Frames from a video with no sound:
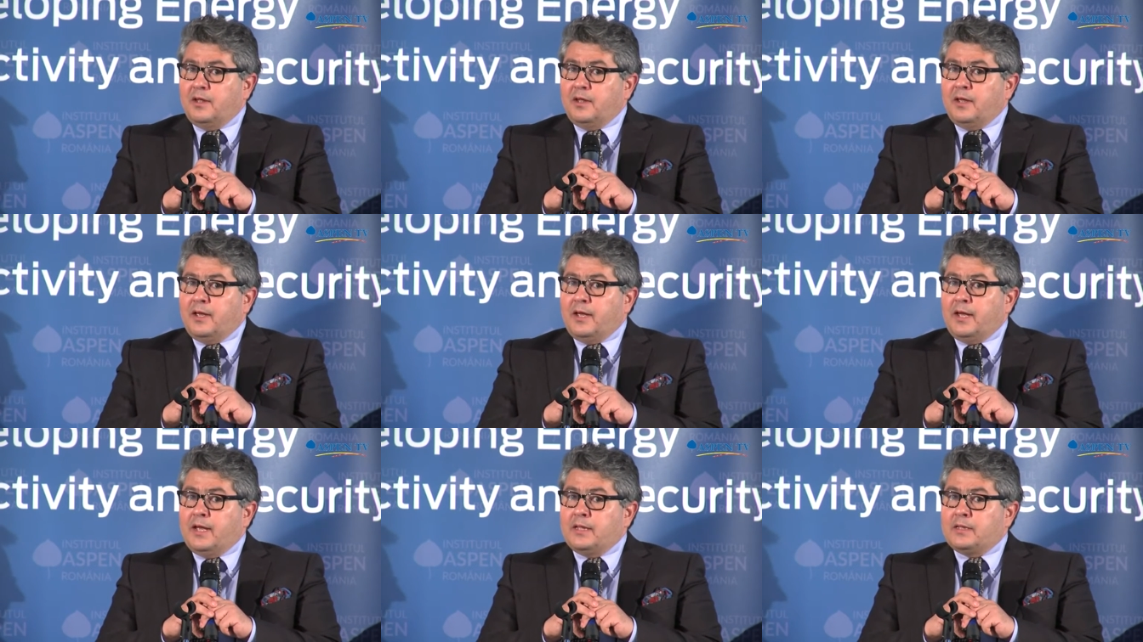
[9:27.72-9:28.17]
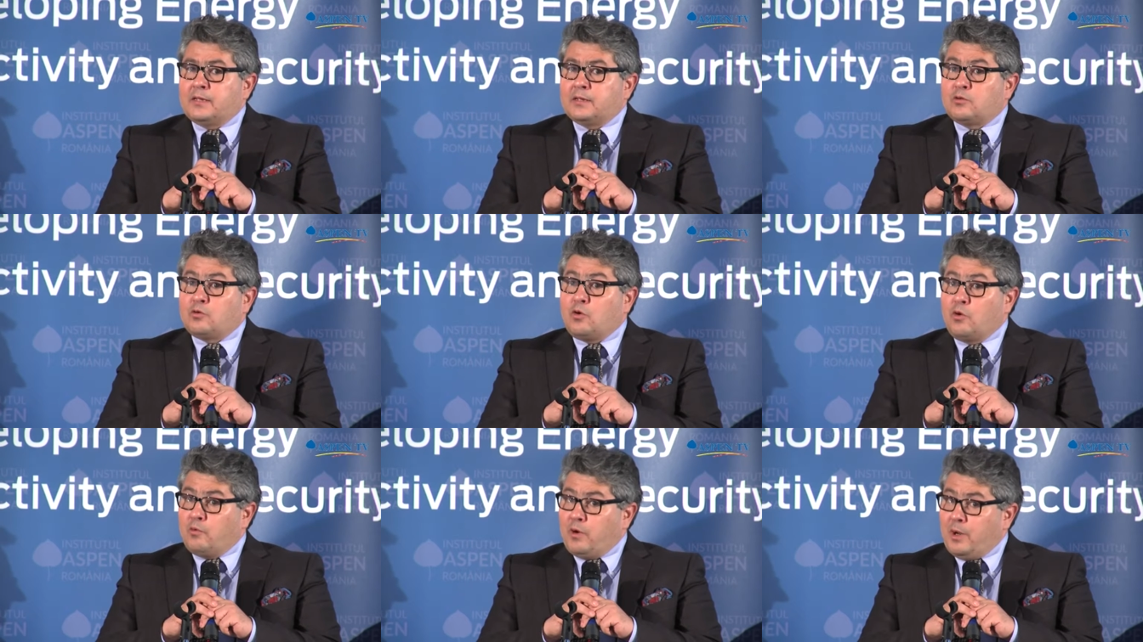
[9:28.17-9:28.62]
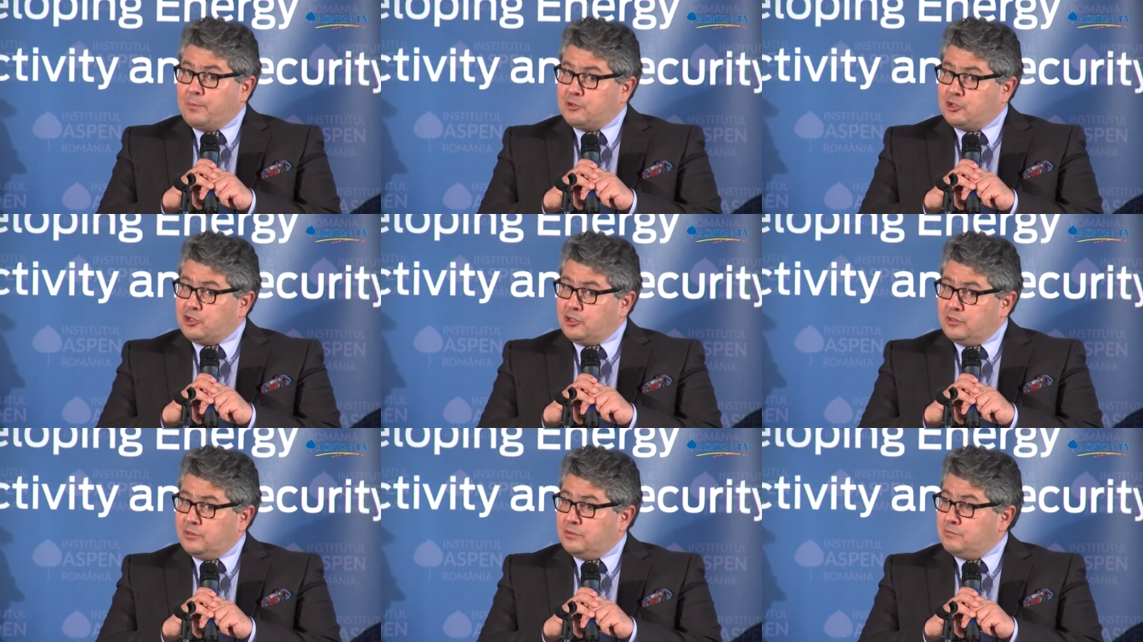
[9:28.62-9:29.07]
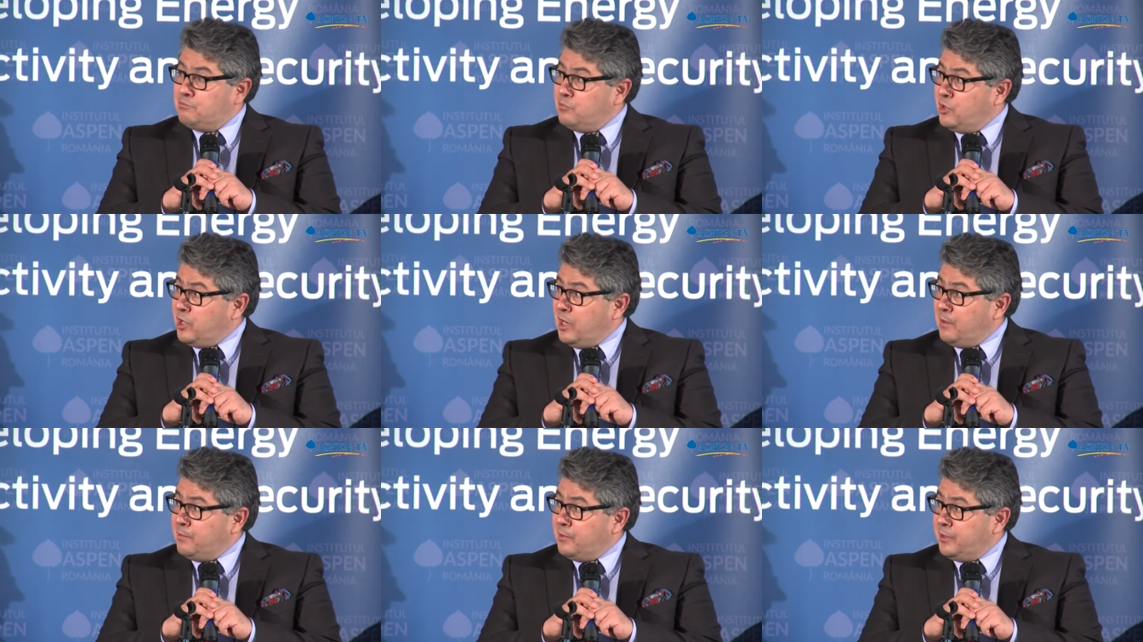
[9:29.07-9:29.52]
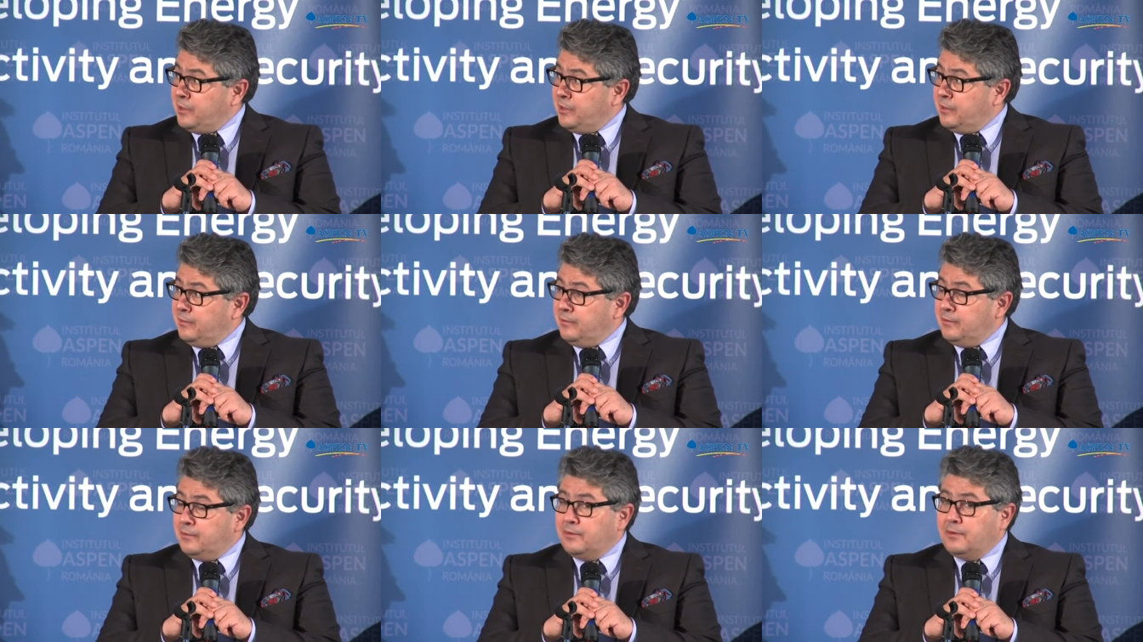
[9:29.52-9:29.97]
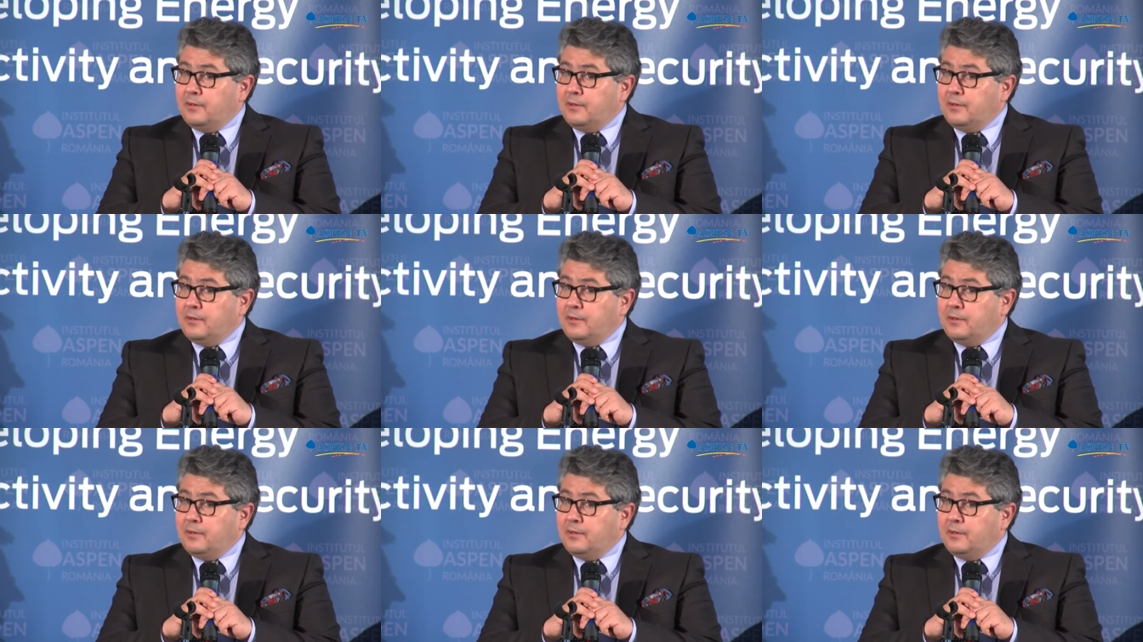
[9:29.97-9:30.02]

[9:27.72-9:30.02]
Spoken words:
And corruption, bribery,